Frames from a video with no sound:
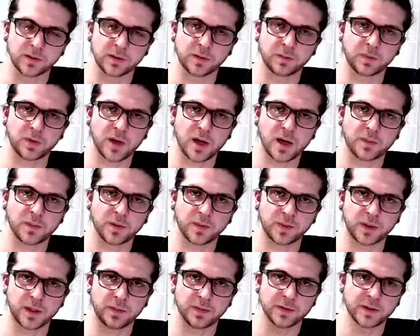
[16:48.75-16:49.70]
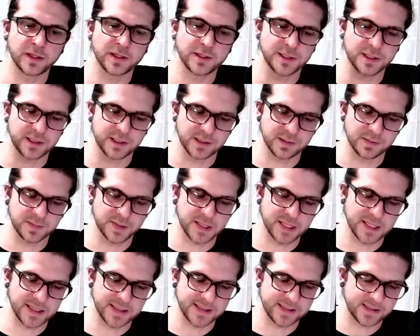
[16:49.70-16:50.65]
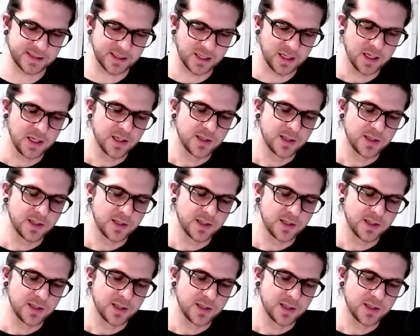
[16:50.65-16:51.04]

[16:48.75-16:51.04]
the proper preparations in place